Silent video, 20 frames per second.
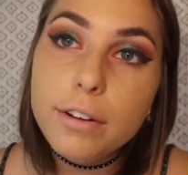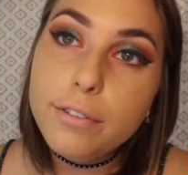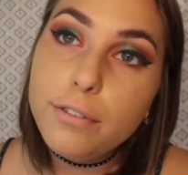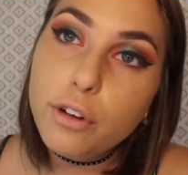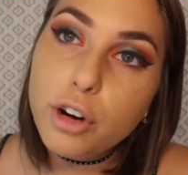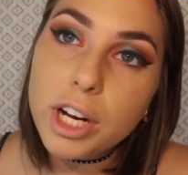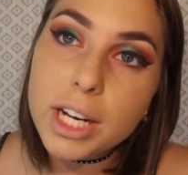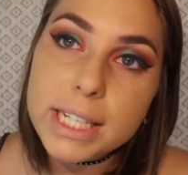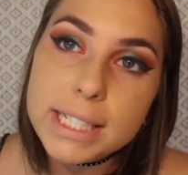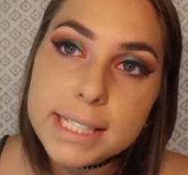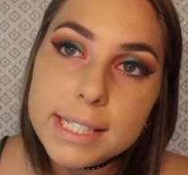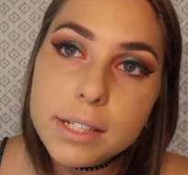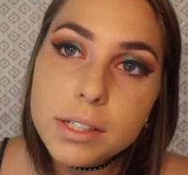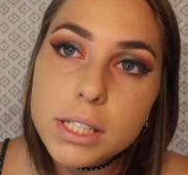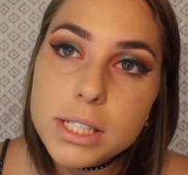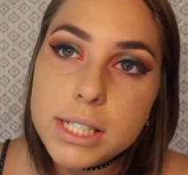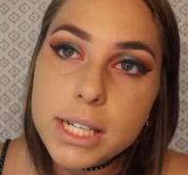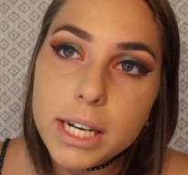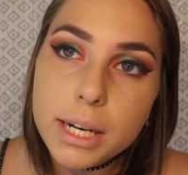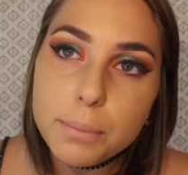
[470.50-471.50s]
For
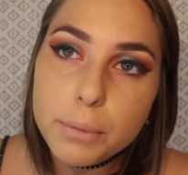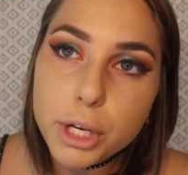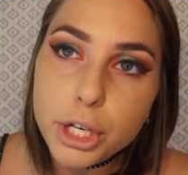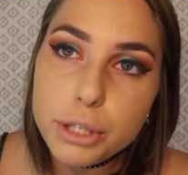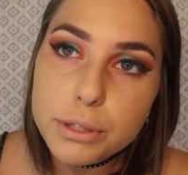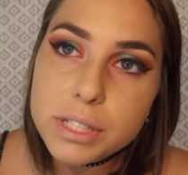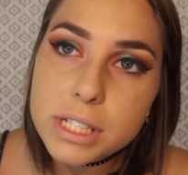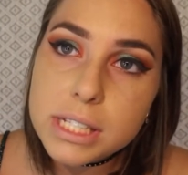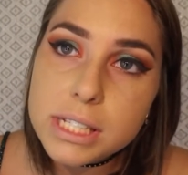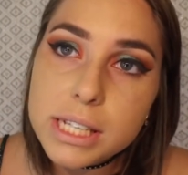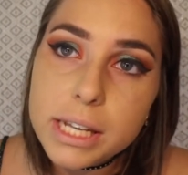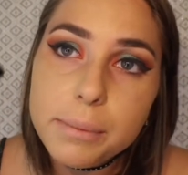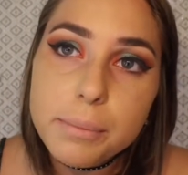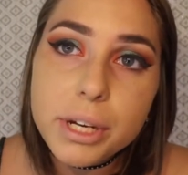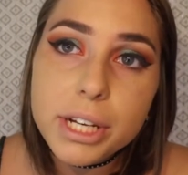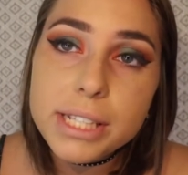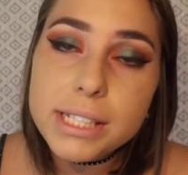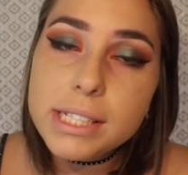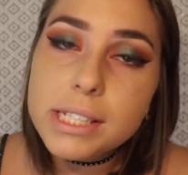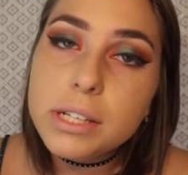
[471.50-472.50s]
concealer today, I'm going to use the same
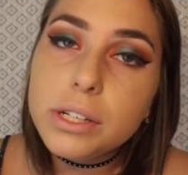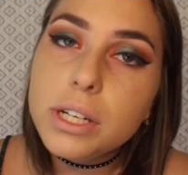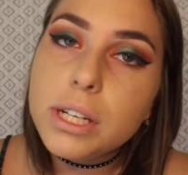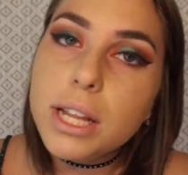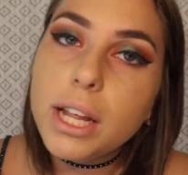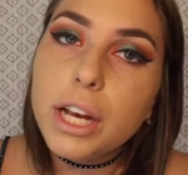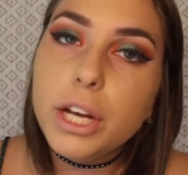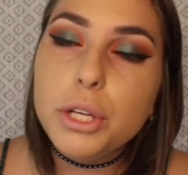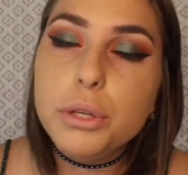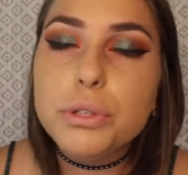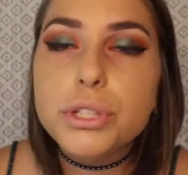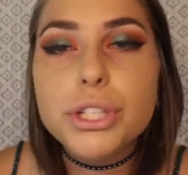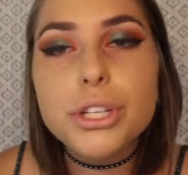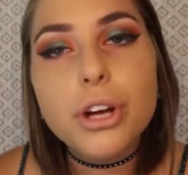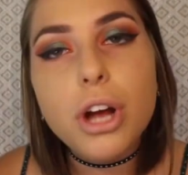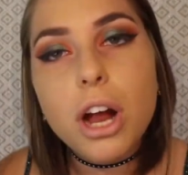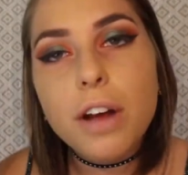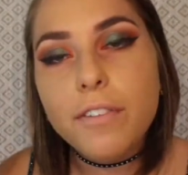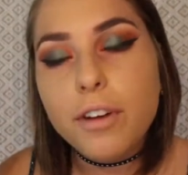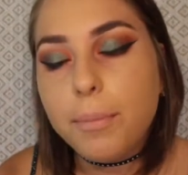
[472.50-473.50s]
concealer that I used to
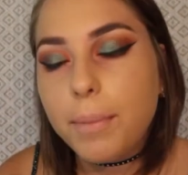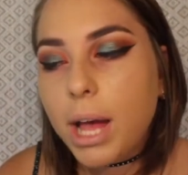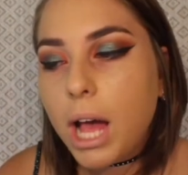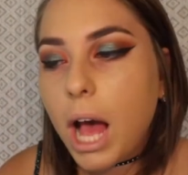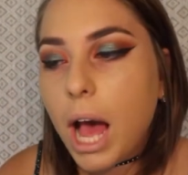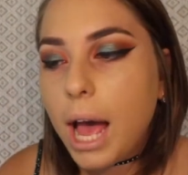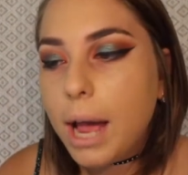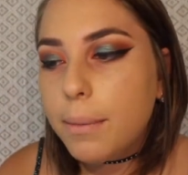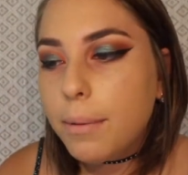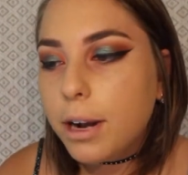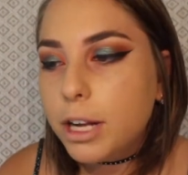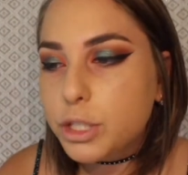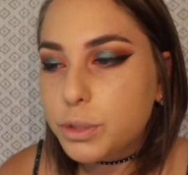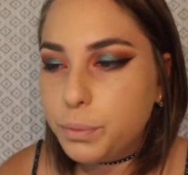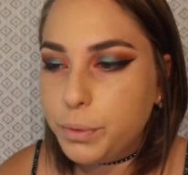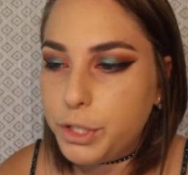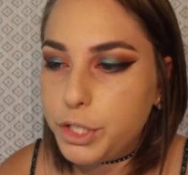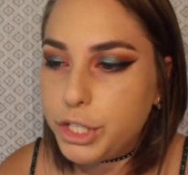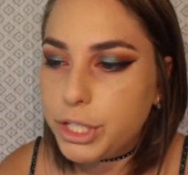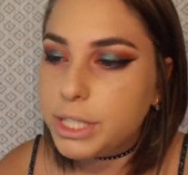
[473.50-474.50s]
carve out my eyebrows,
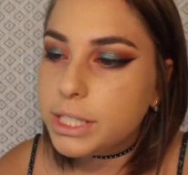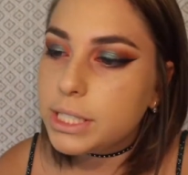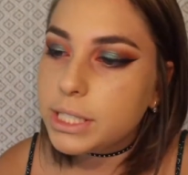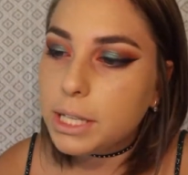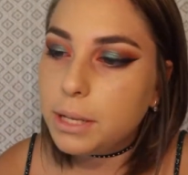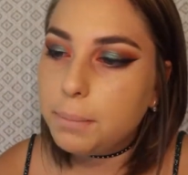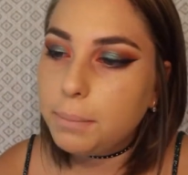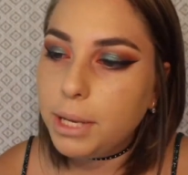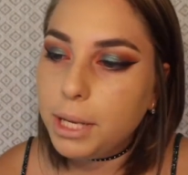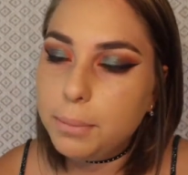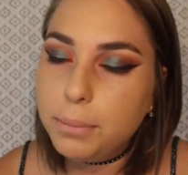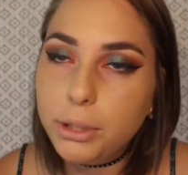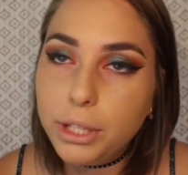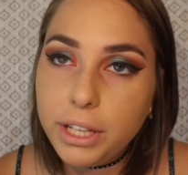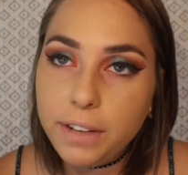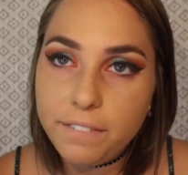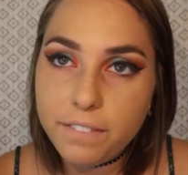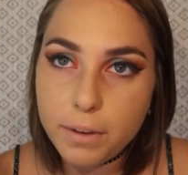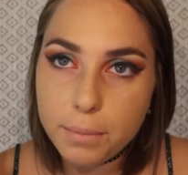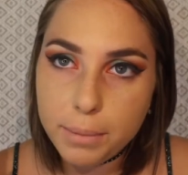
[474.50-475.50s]
which is the
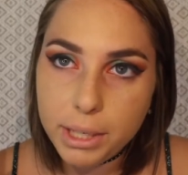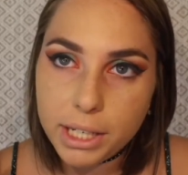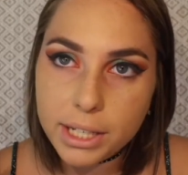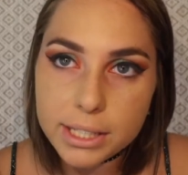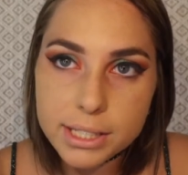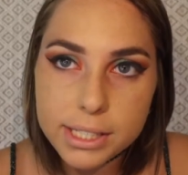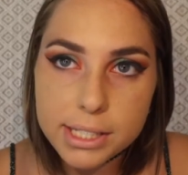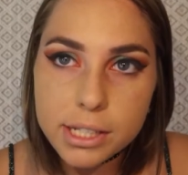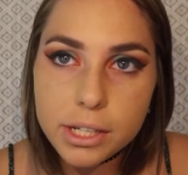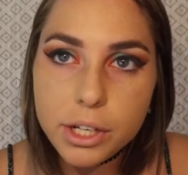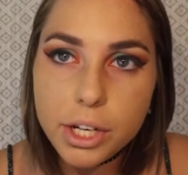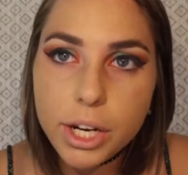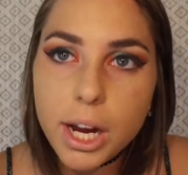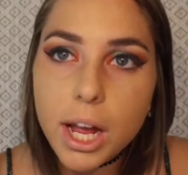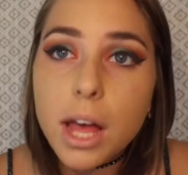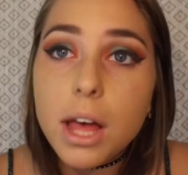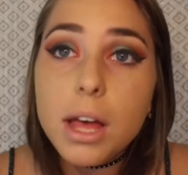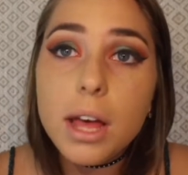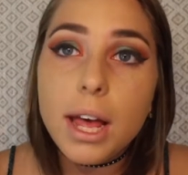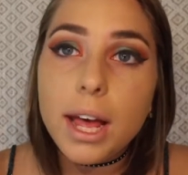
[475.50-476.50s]
Maybelline Fit Me Concealer,
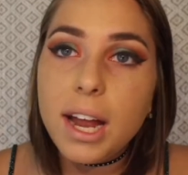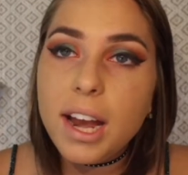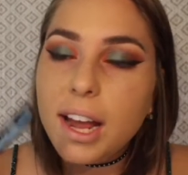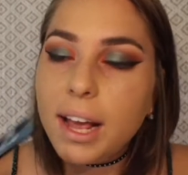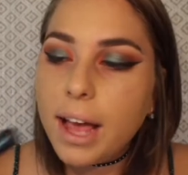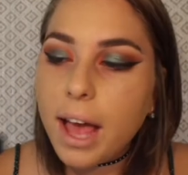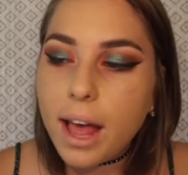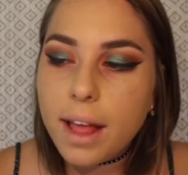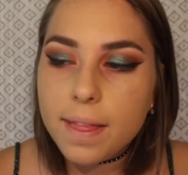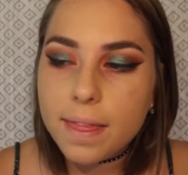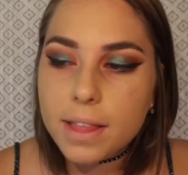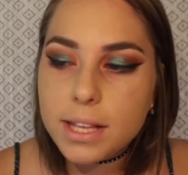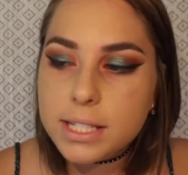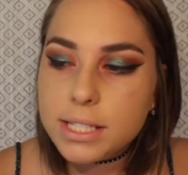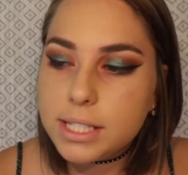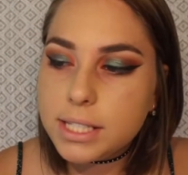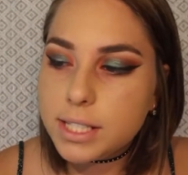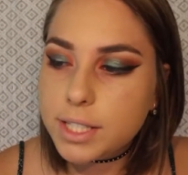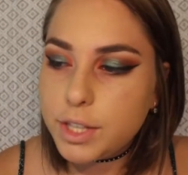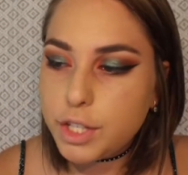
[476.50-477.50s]
and again,
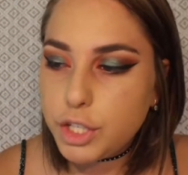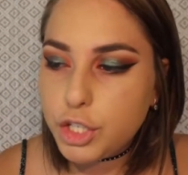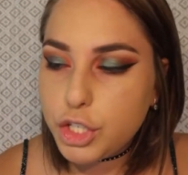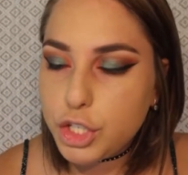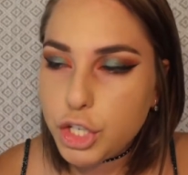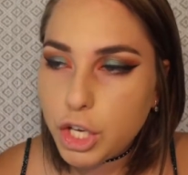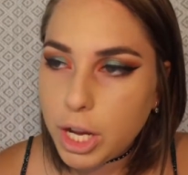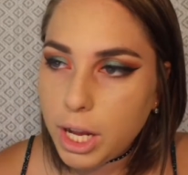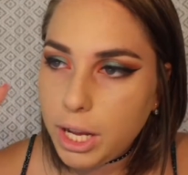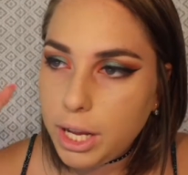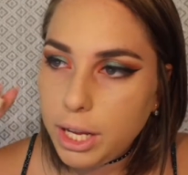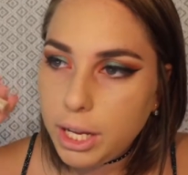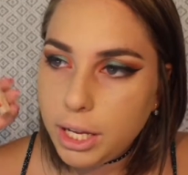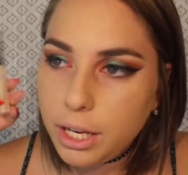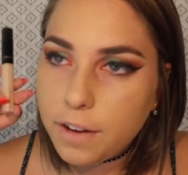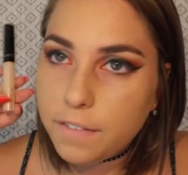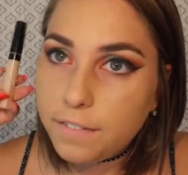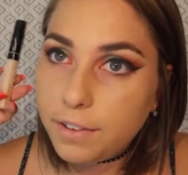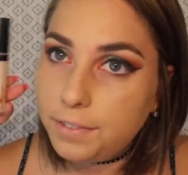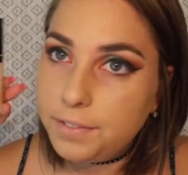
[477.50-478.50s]
this is in the
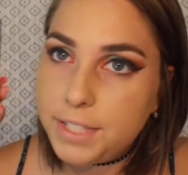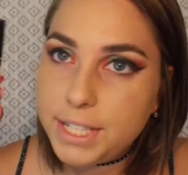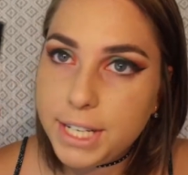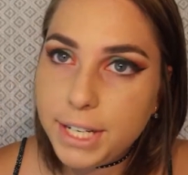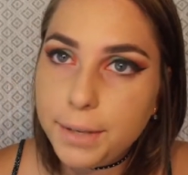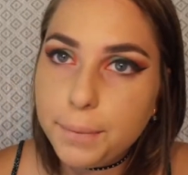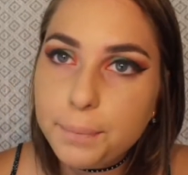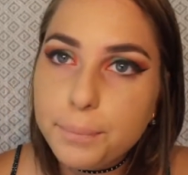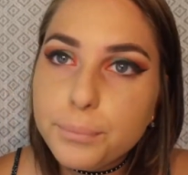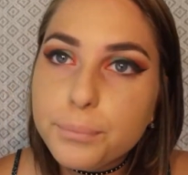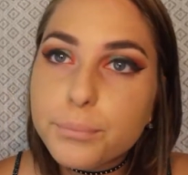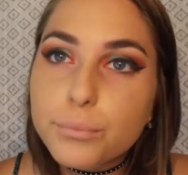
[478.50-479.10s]
shade fifteen.